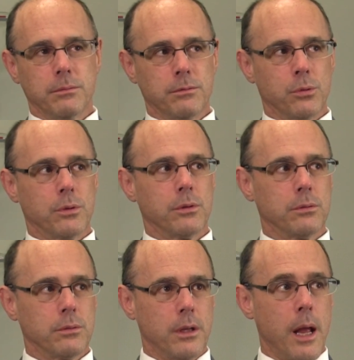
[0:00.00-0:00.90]

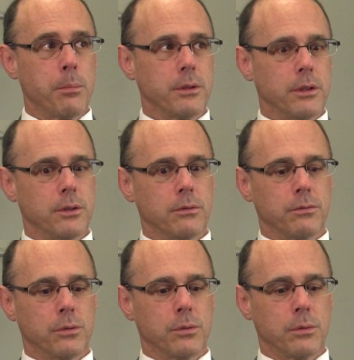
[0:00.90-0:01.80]
for in that
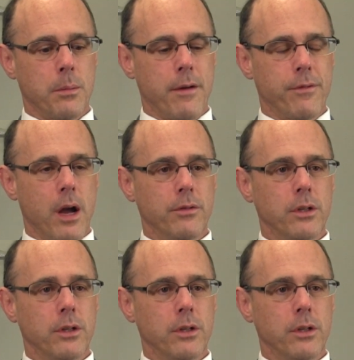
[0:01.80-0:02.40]
position for about five